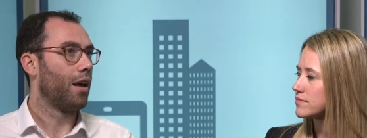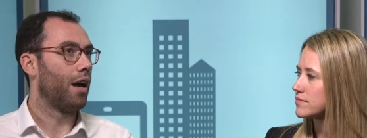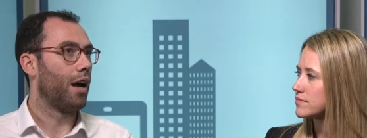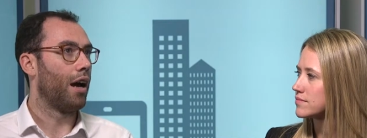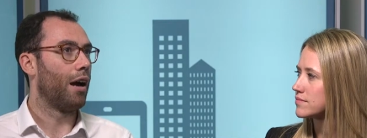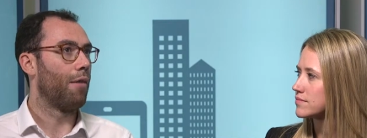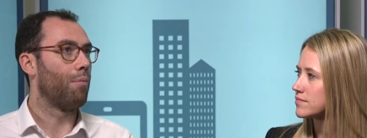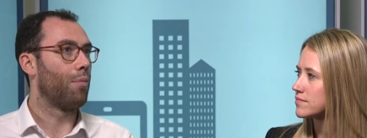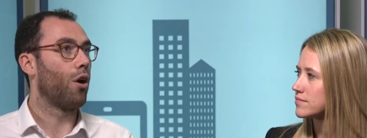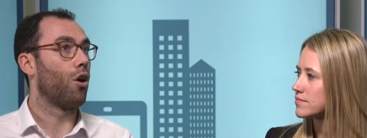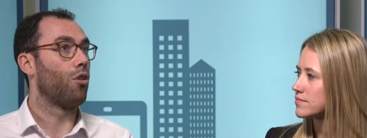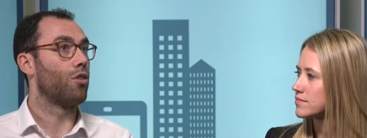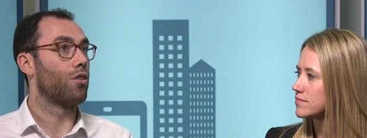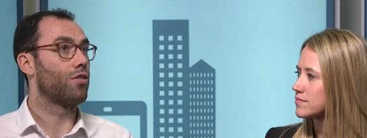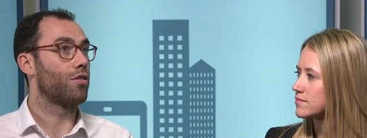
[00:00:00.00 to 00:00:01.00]
Speaker 1: On
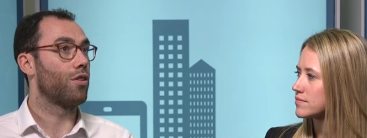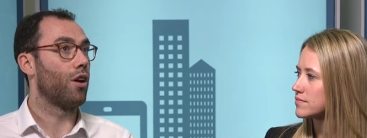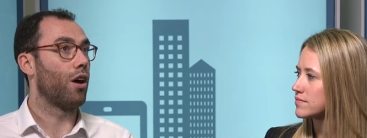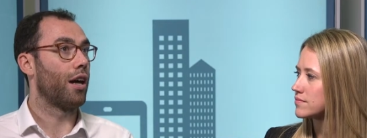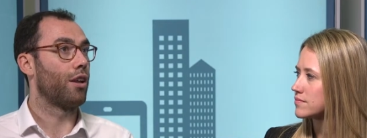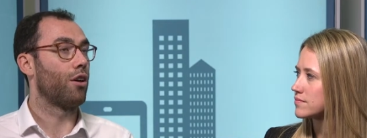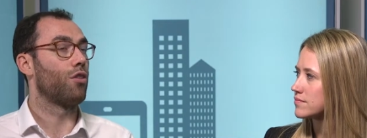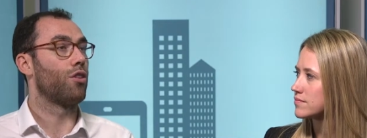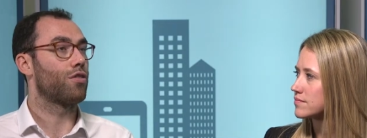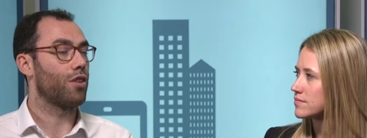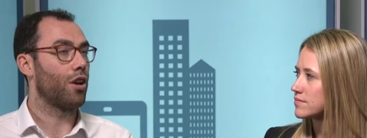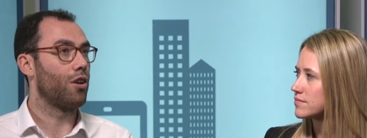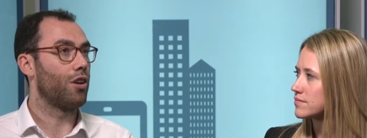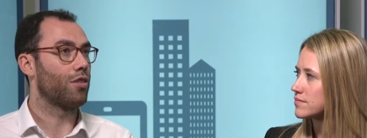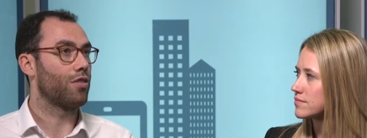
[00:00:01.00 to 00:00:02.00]
the
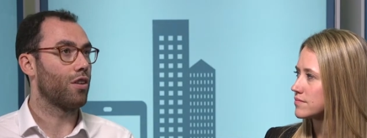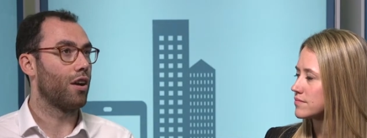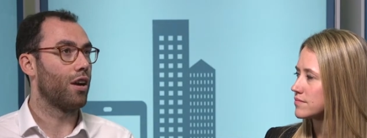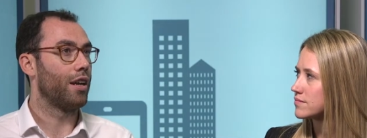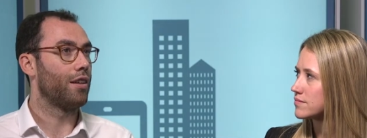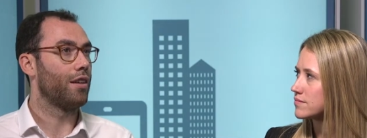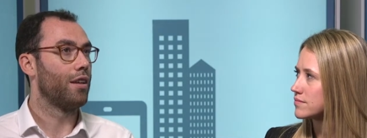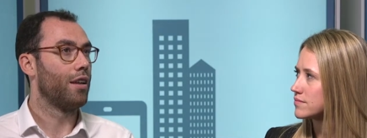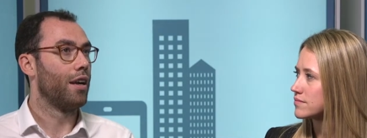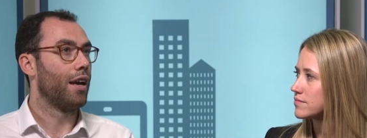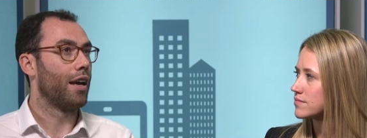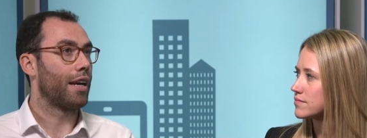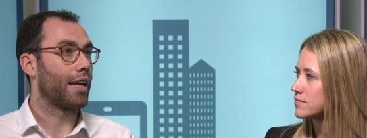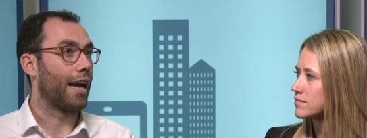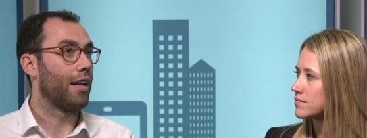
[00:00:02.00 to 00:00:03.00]
solar side,
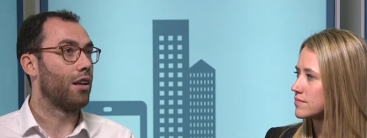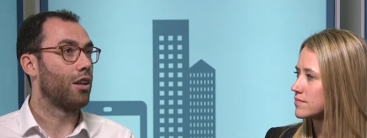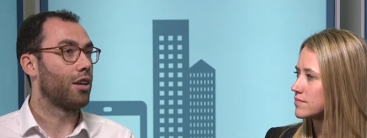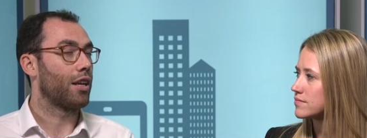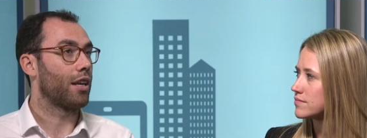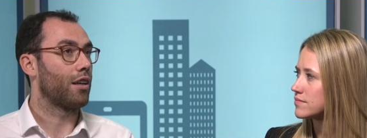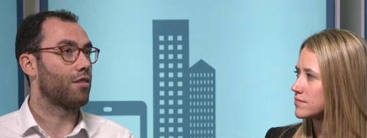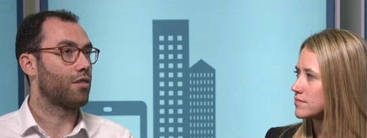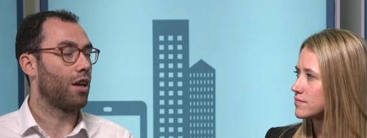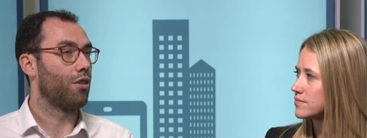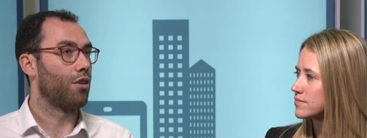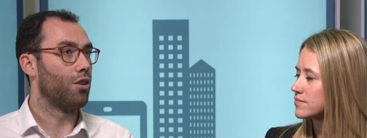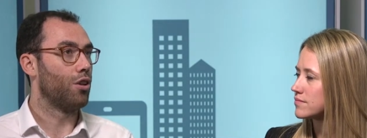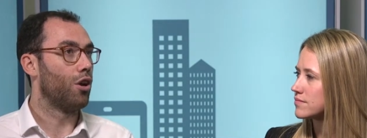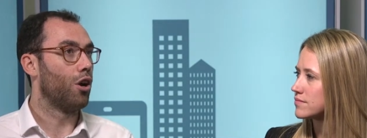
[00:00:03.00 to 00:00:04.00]
again, looking at
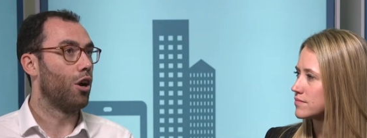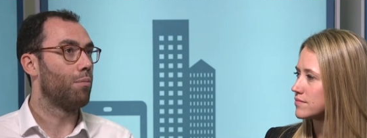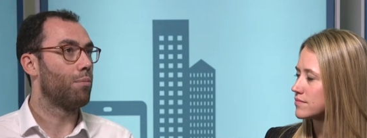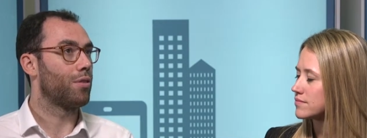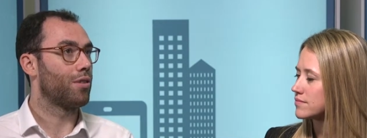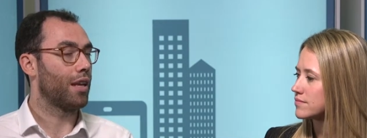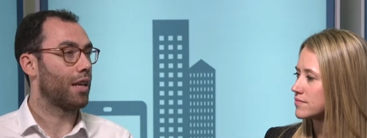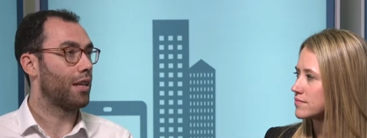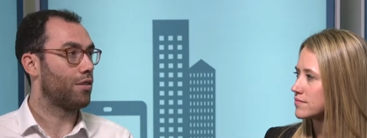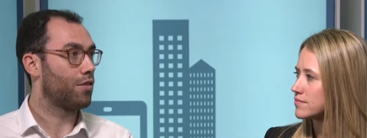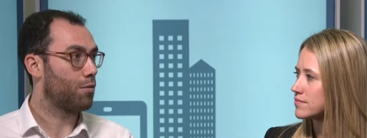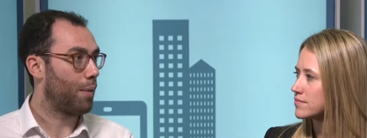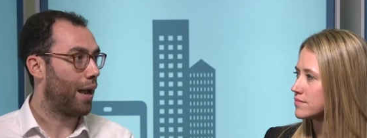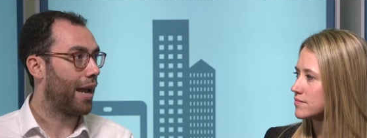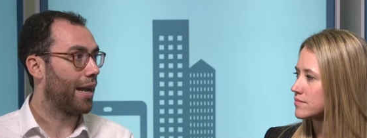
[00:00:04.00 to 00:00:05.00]
Southern Europe, particularly
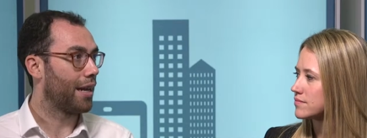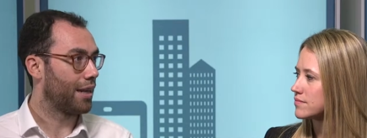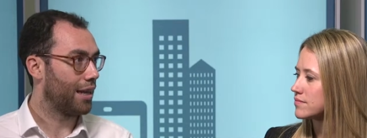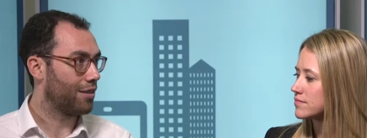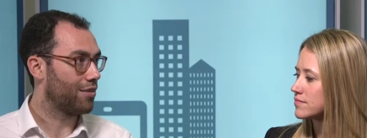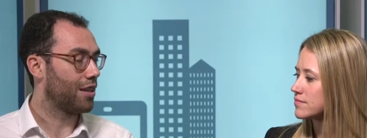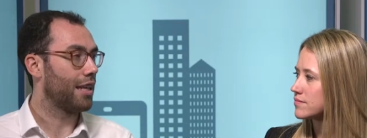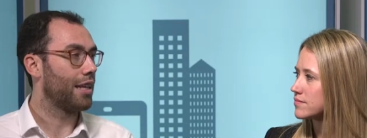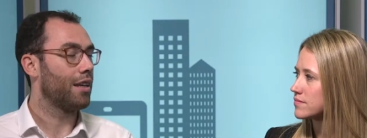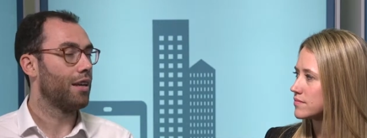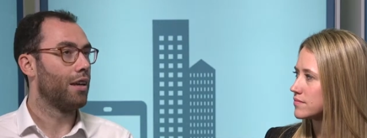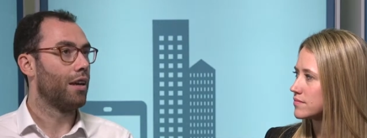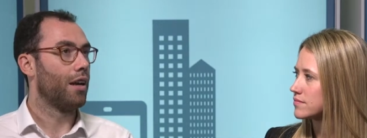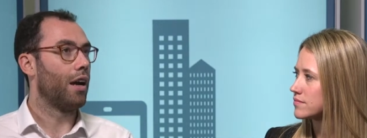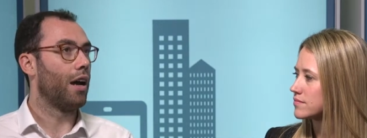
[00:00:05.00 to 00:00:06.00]
Spain and Italy,
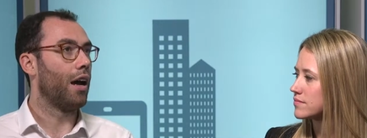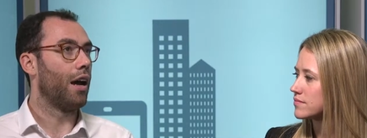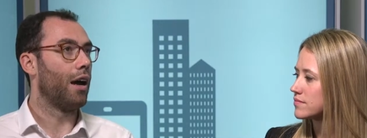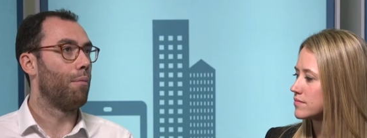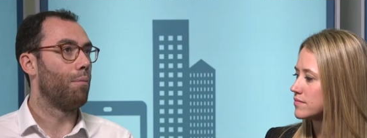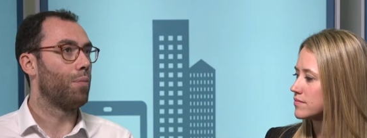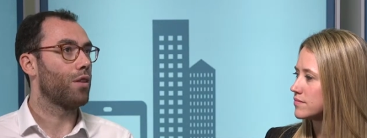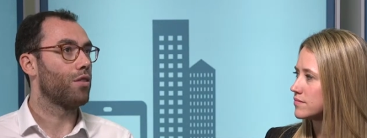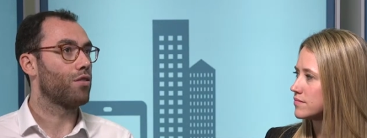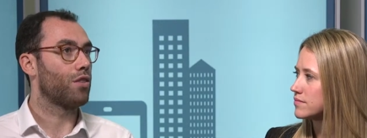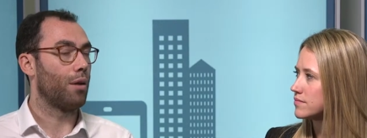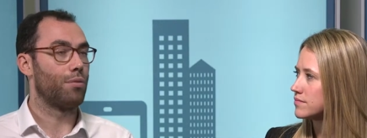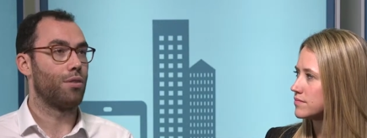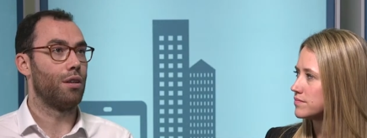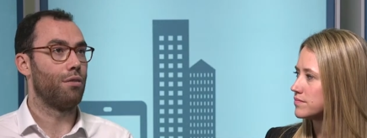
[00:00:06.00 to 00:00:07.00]

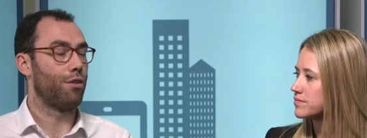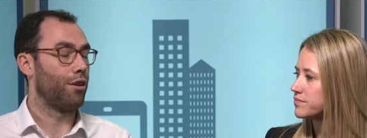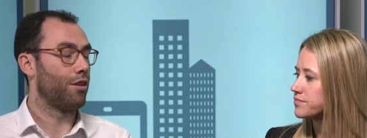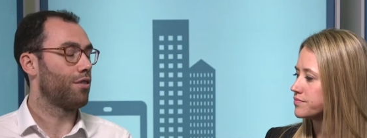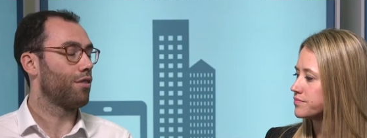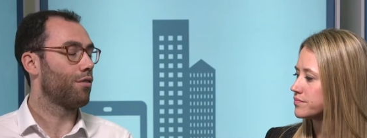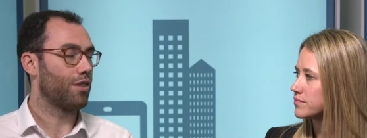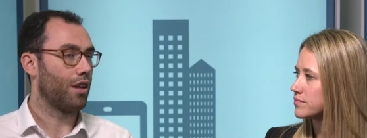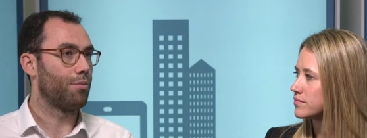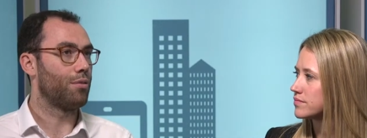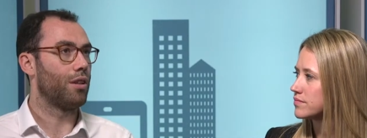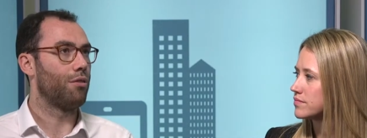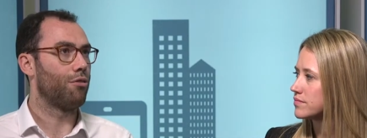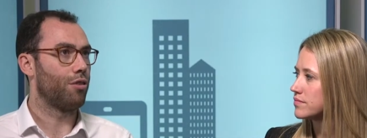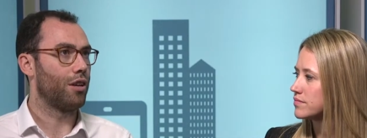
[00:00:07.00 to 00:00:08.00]

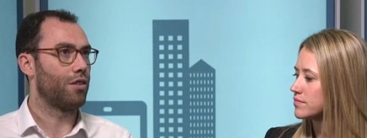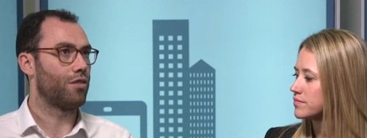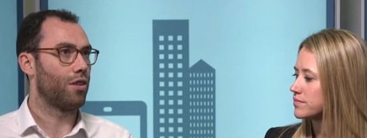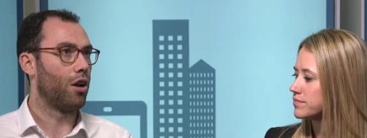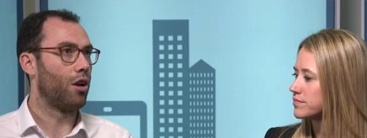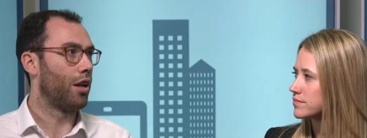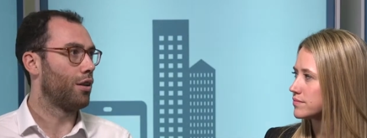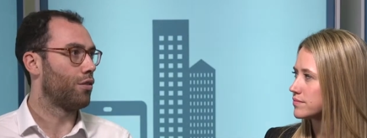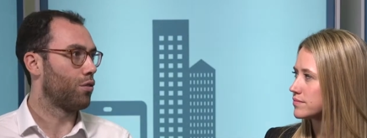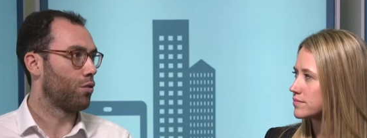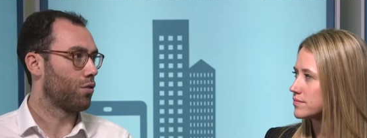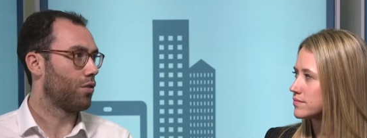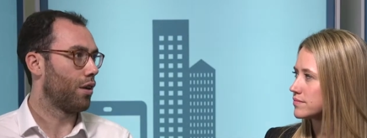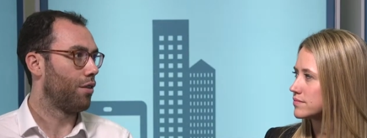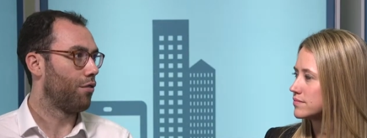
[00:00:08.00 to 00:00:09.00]
subsidy-free solar is
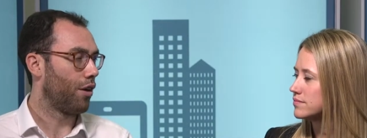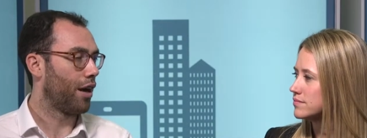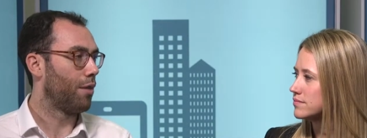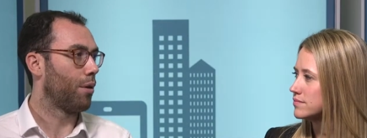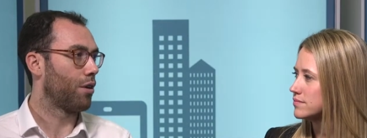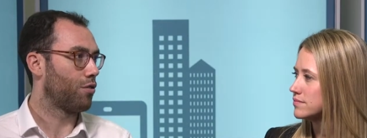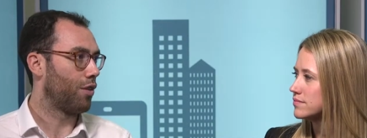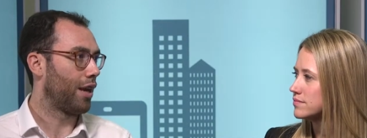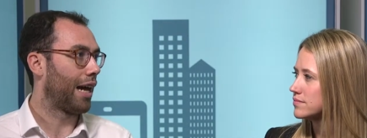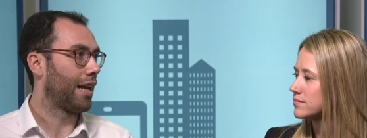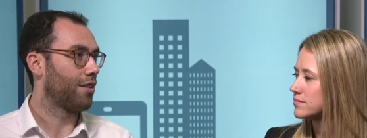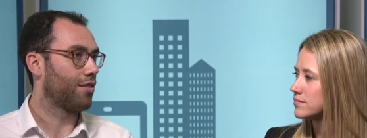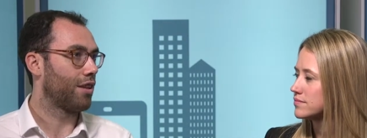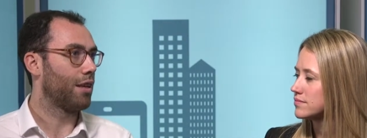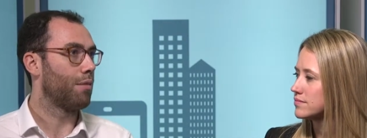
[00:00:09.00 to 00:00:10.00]
also very much a
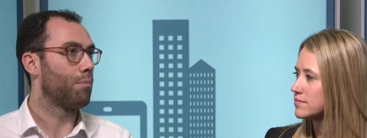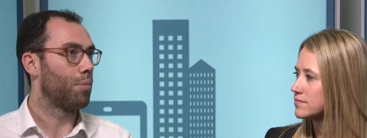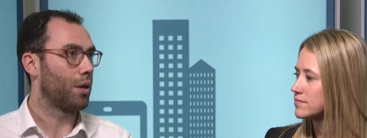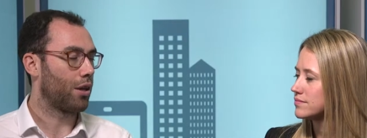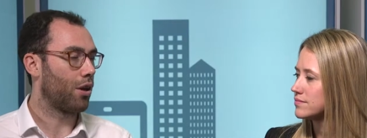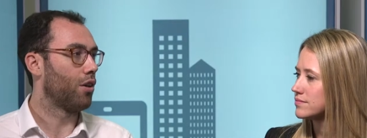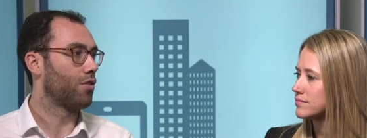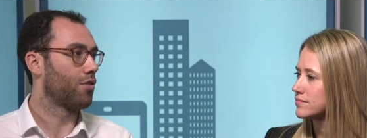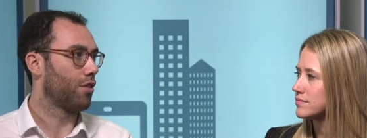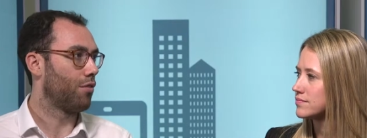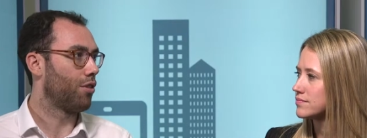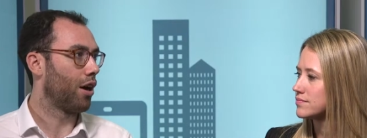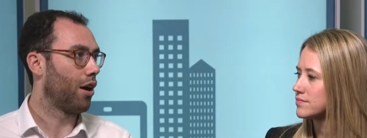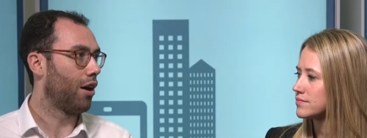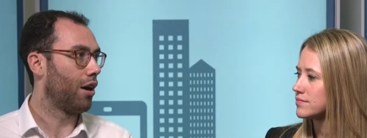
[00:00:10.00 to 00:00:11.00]
reality because of
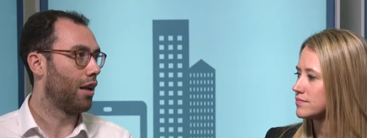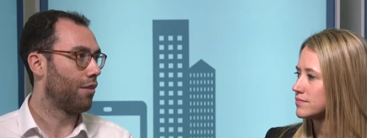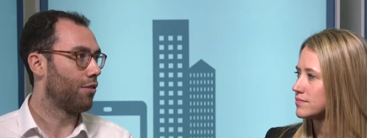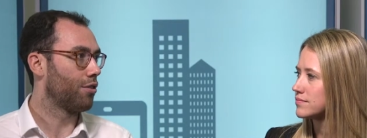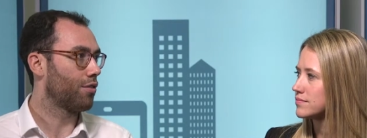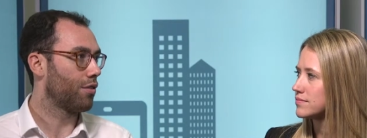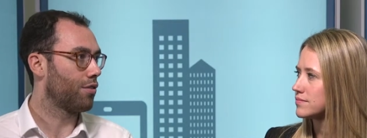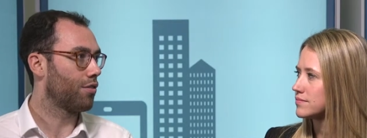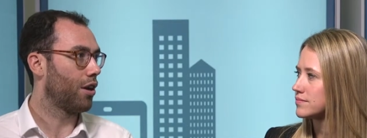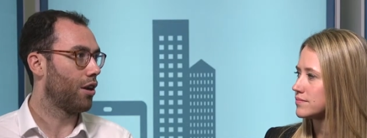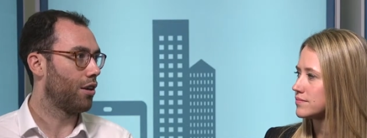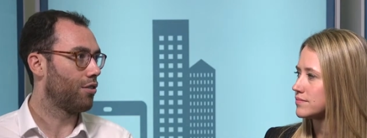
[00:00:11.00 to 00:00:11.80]
the high levels of solar